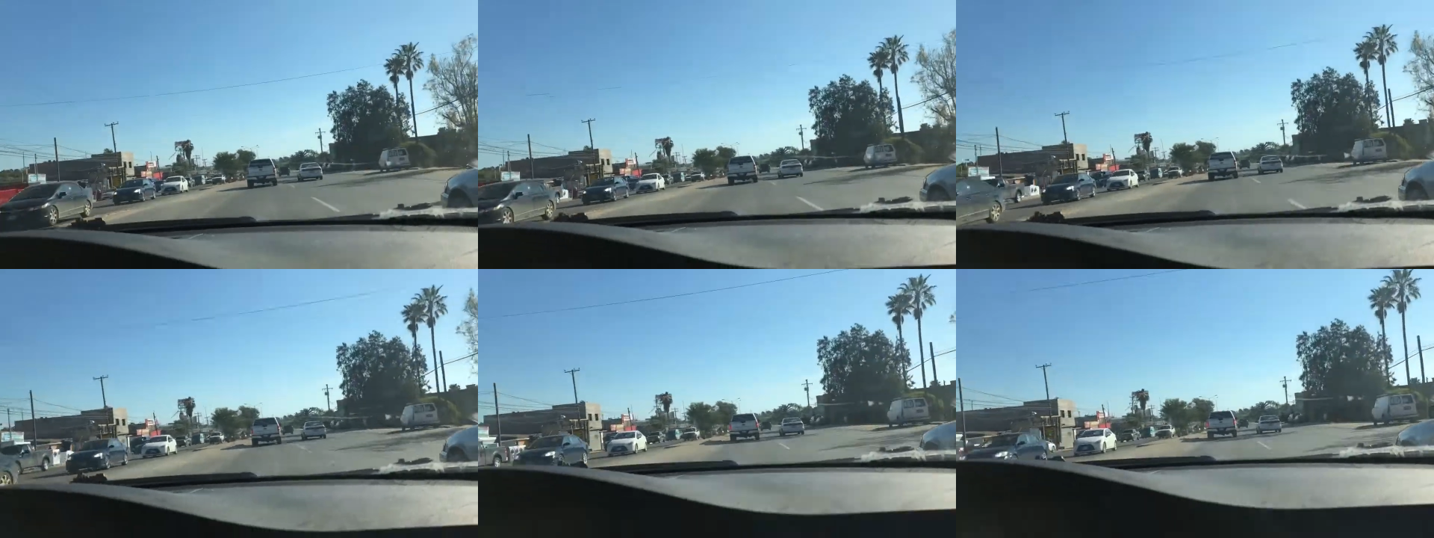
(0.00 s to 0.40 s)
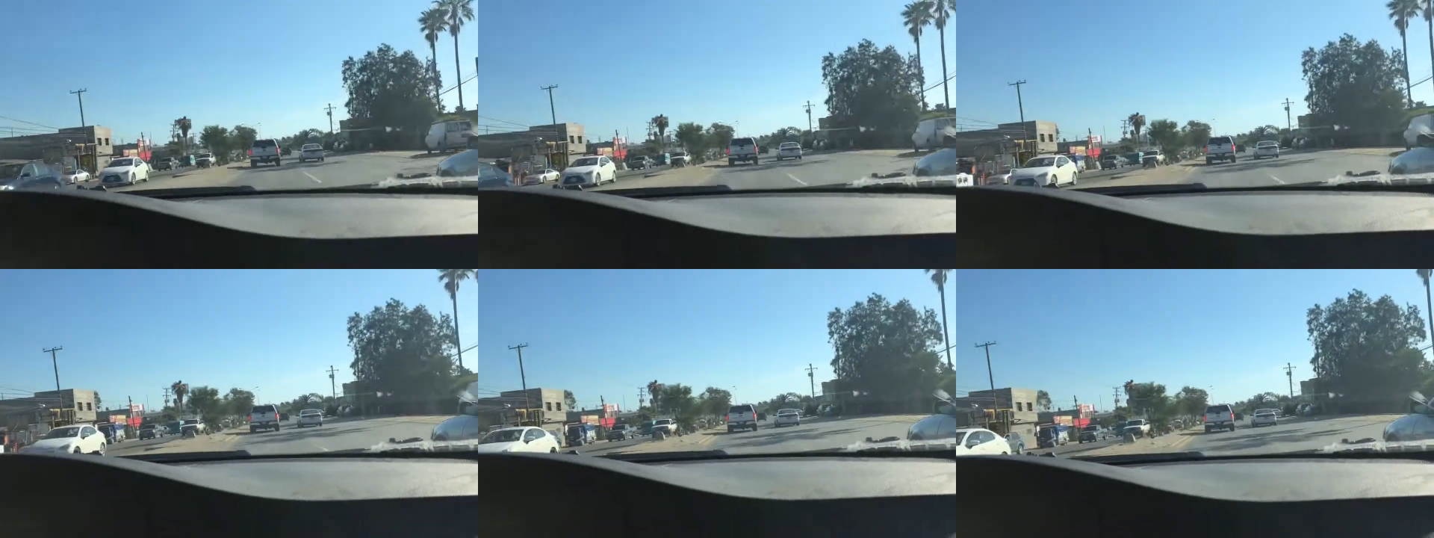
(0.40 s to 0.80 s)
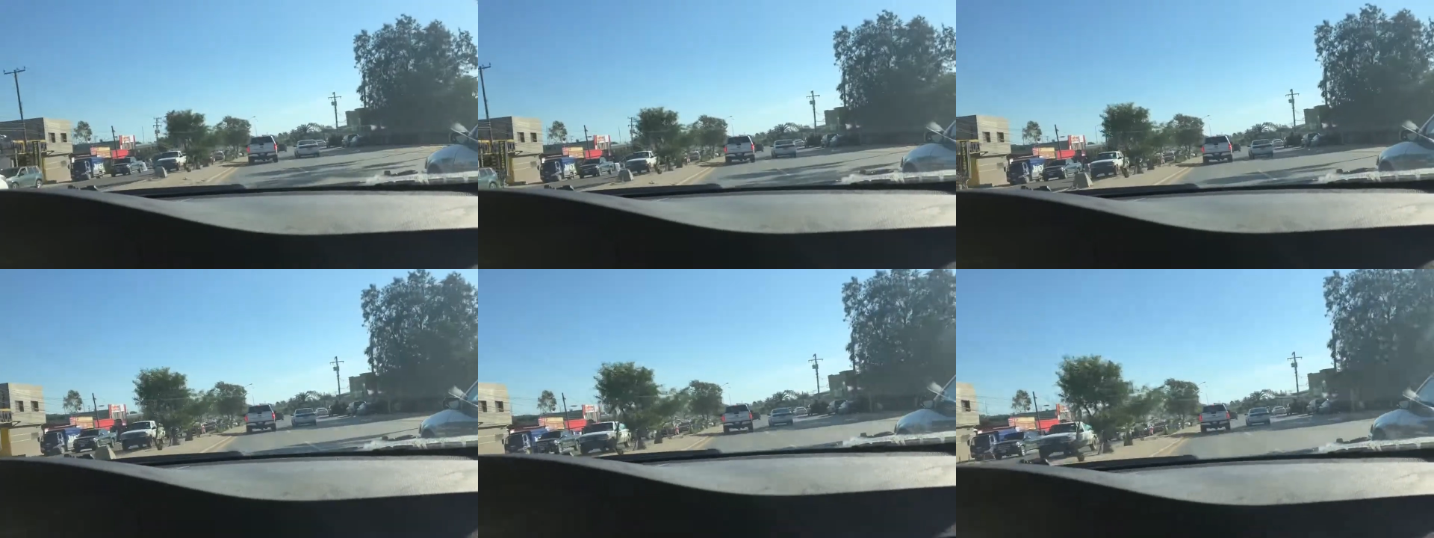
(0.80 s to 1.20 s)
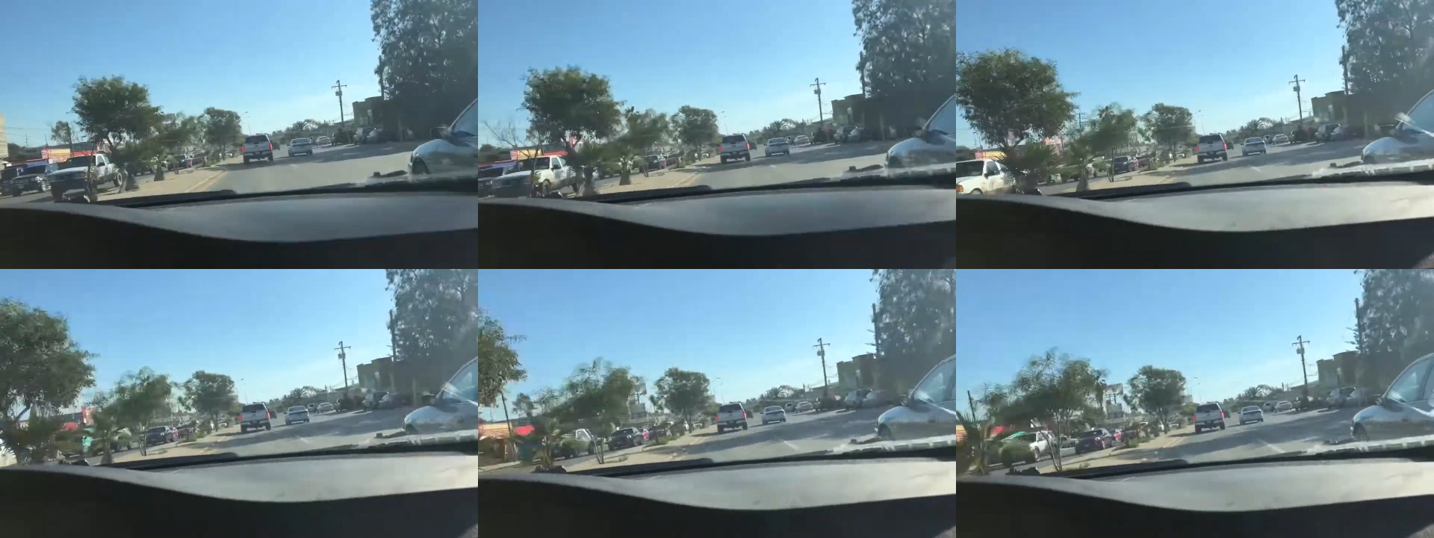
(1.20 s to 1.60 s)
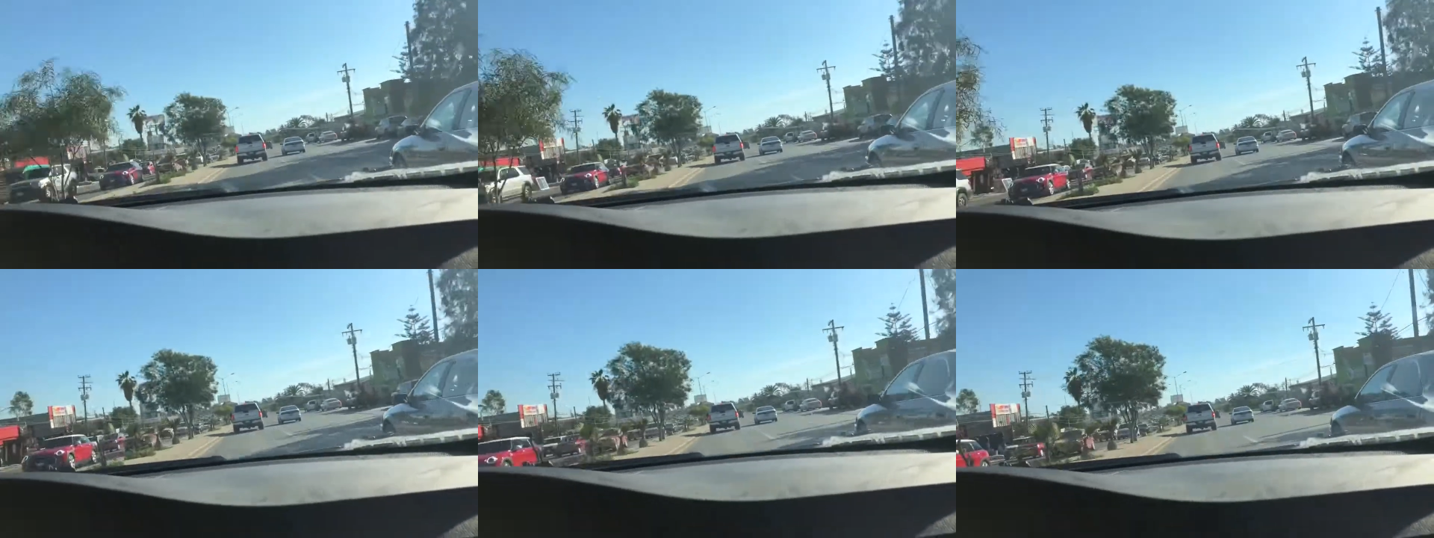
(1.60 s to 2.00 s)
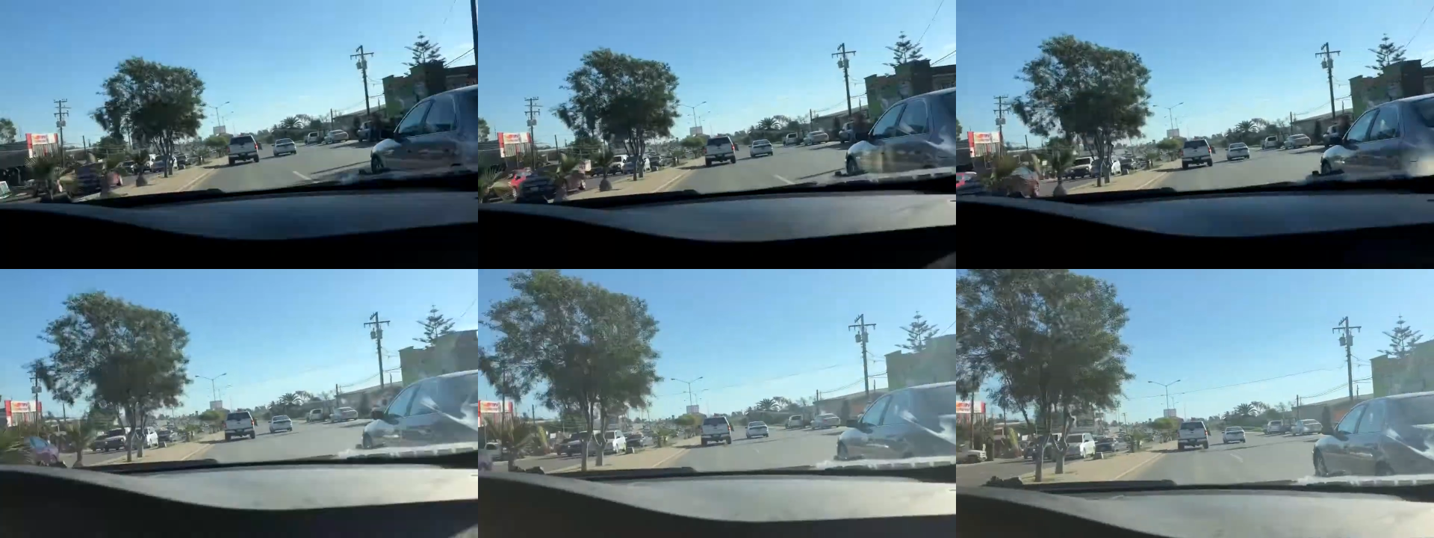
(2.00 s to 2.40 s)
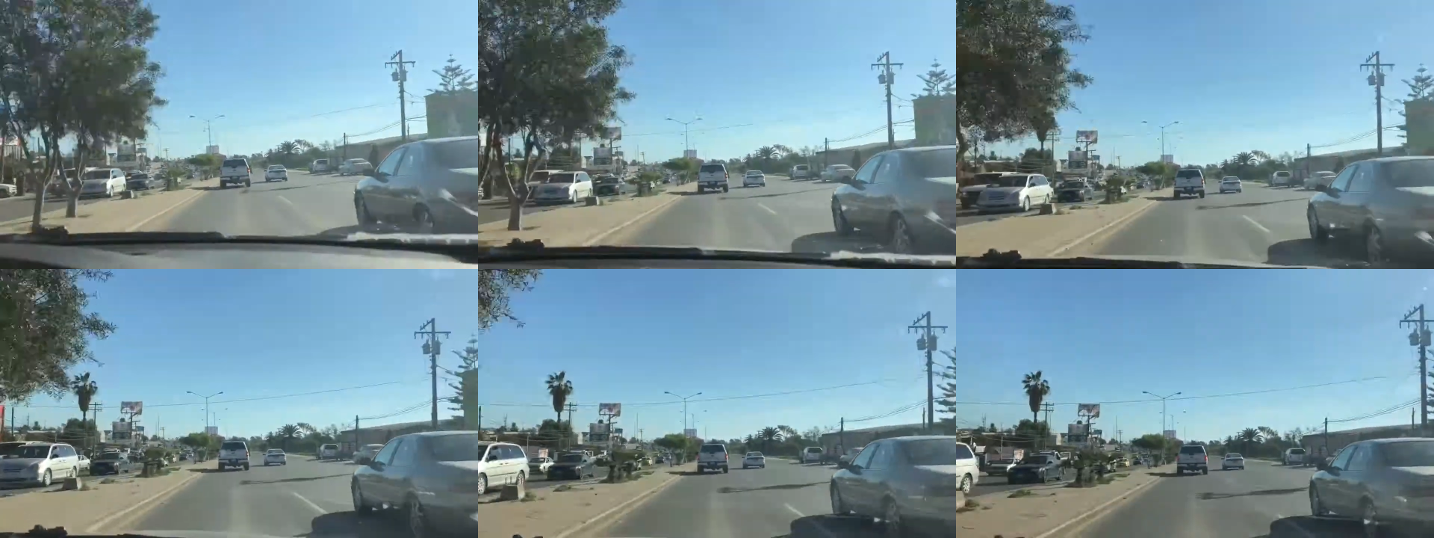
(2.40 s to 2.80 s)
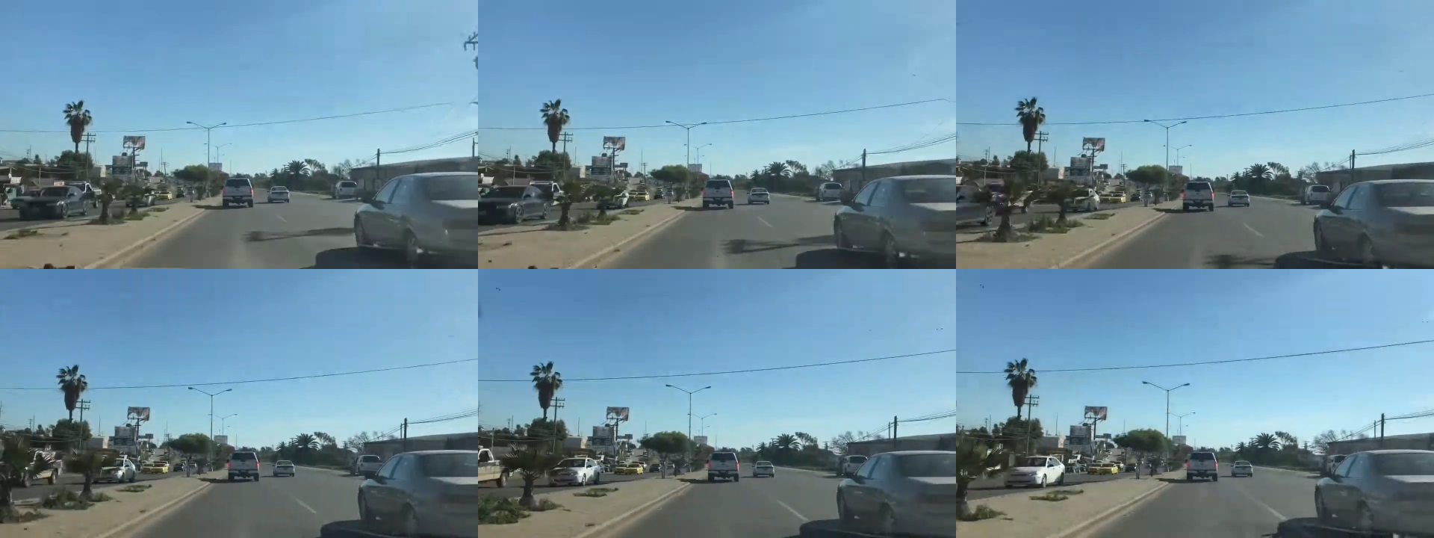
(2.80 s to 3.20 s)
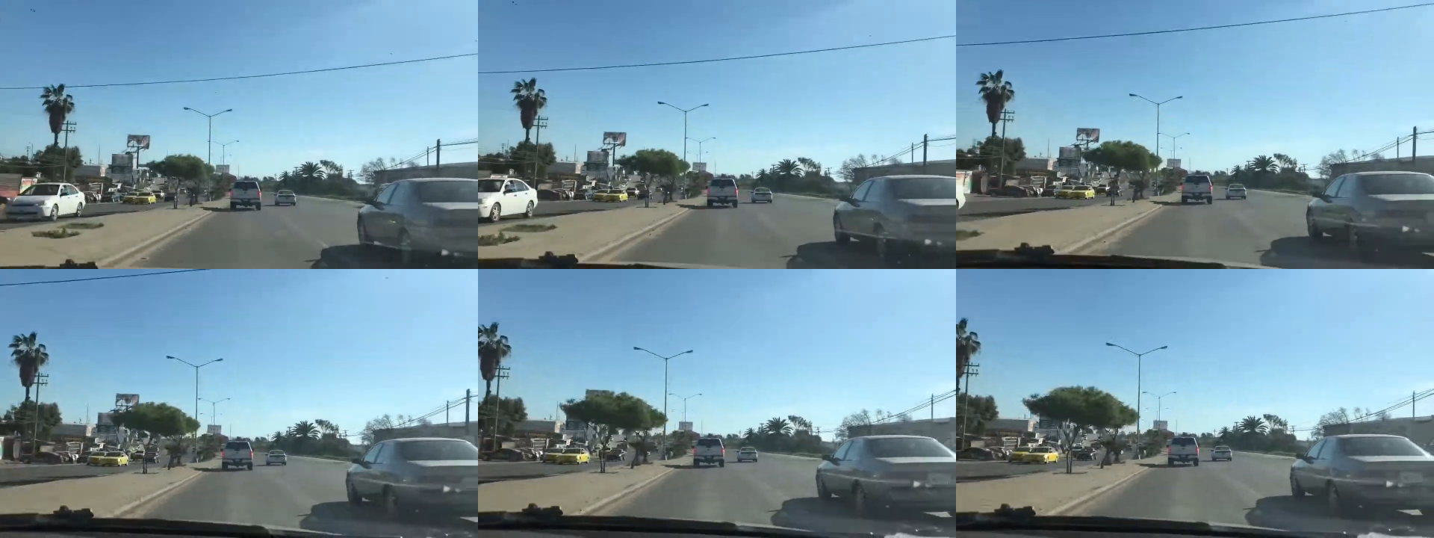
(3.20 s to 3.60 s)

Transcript: Nobody's mouth can be seen.